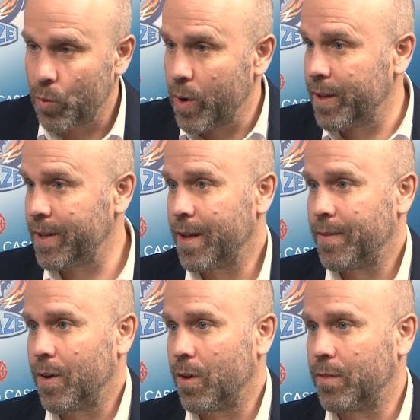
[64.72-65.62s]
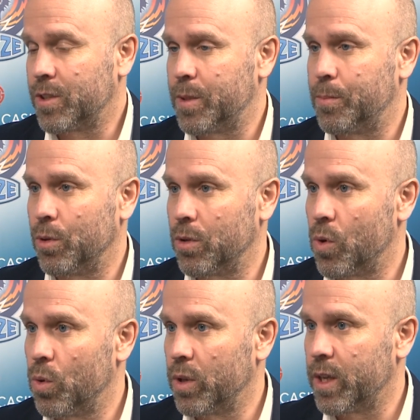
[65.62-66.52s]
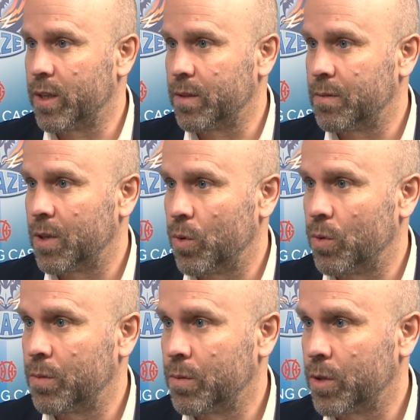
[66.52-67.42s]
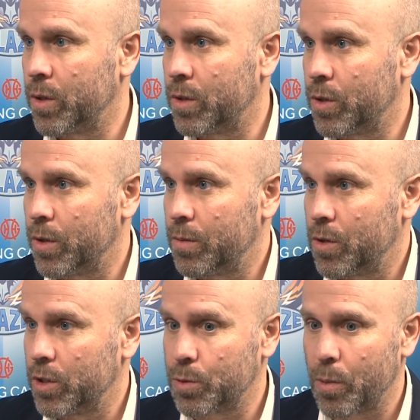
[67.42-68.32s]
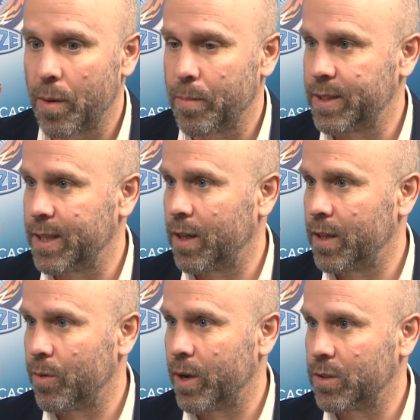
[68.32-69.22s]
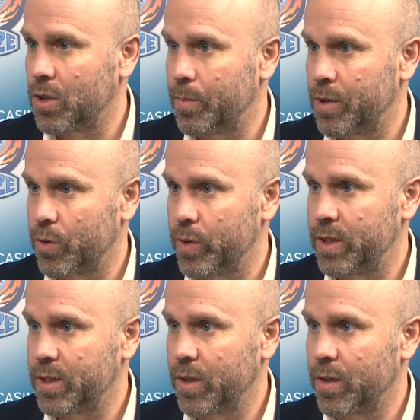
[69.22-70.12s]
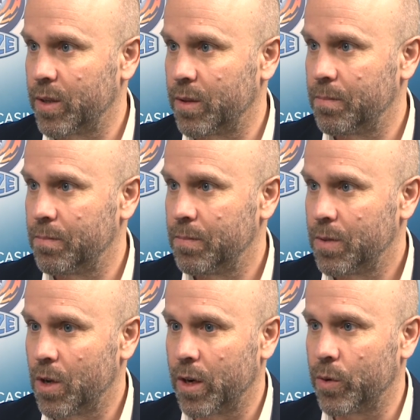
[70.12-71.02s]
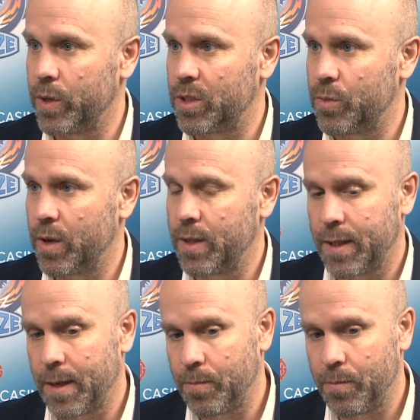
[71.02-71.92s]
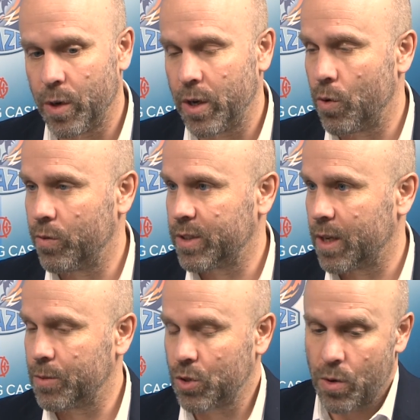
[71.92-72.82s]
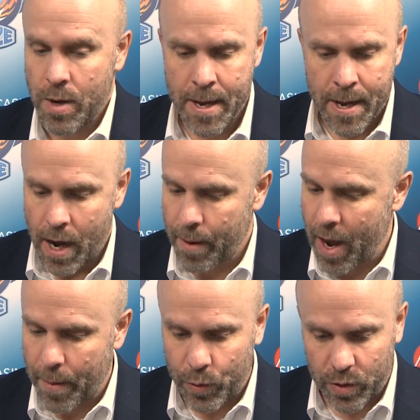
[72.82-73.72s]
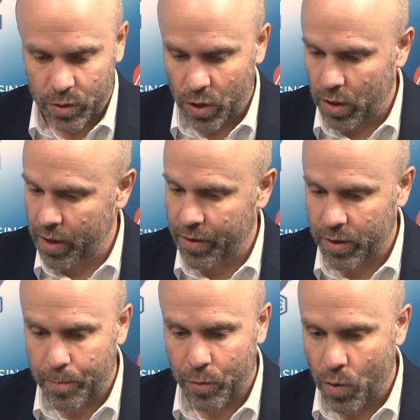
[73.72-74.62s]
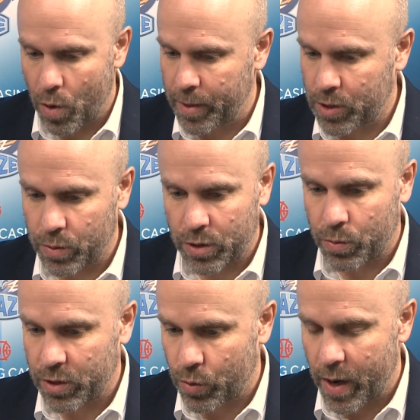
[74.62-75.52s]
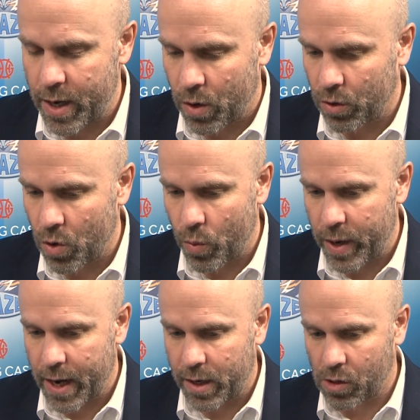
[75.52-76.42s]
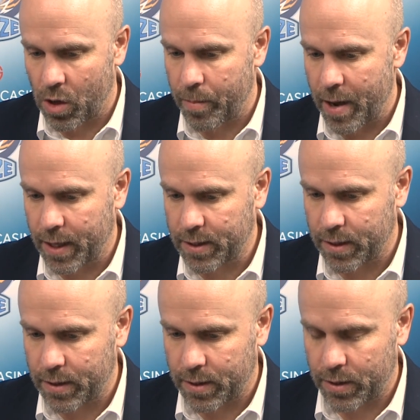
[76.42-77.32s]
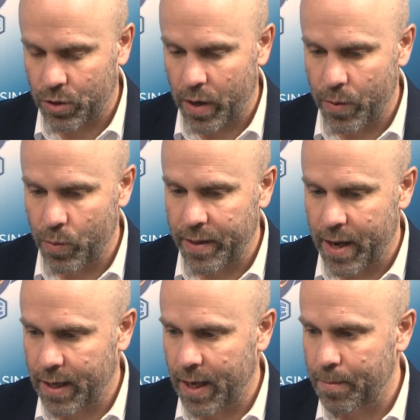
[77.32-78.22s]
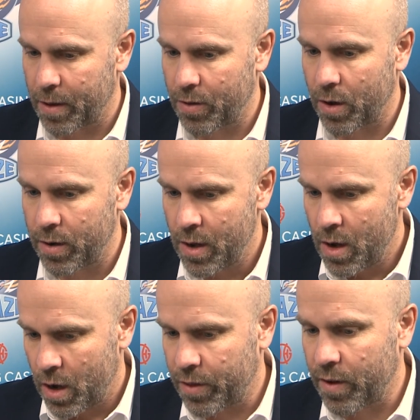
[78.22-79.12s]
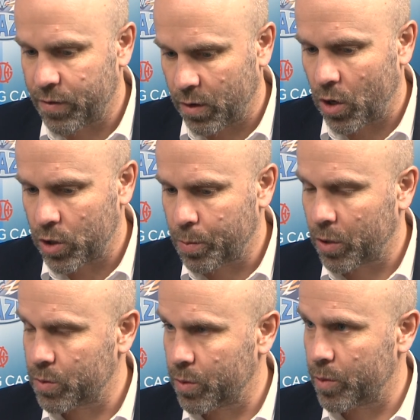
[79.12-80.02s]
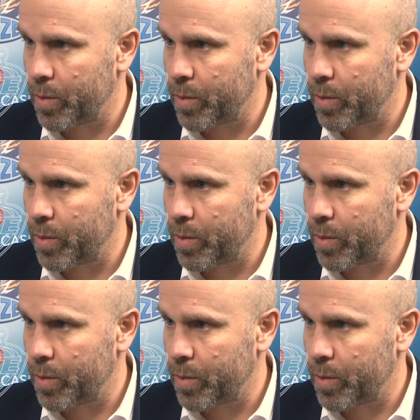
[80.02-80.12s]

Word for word: a way in the end there. Obviously pulled the goalie, and you know, good good good spot by Tally right in top of the crease there, and got a greasy one and then win in overtime. So I'm happy with the result. I thought the performance was was great, and although we had to claw back to, to try and win that game, I thought I thought for large parts we were the